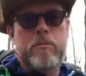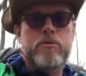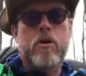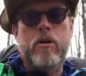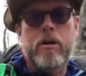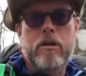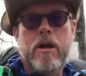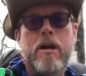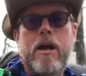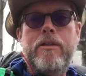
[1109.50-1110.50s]
I'm
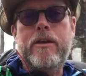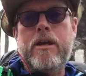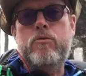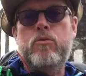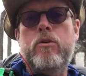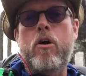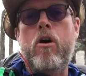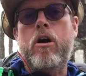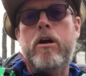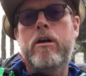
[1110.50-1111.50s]
sorry, I think I drew
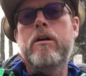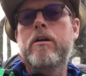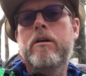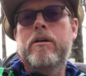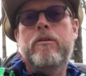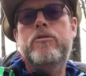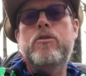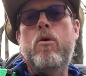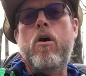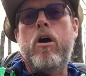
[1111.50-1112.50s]
an arc.
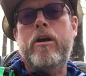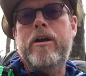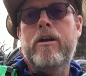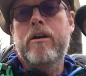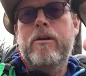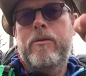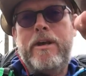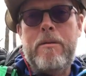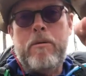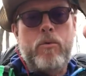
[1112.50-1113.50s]
There's no arc.
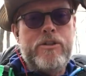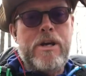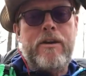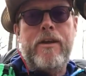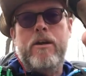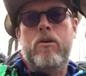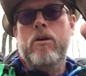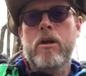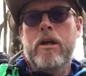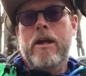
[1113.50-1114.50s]
We came up one side of the
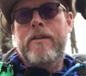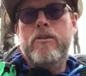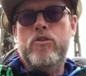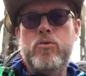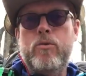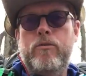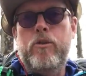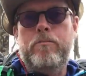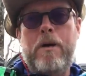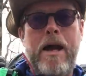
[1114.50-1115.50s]
hill and then just sort
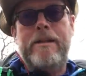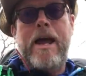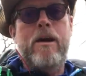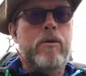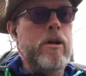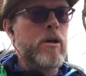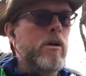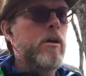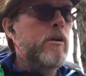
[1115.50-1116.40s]
of looped back down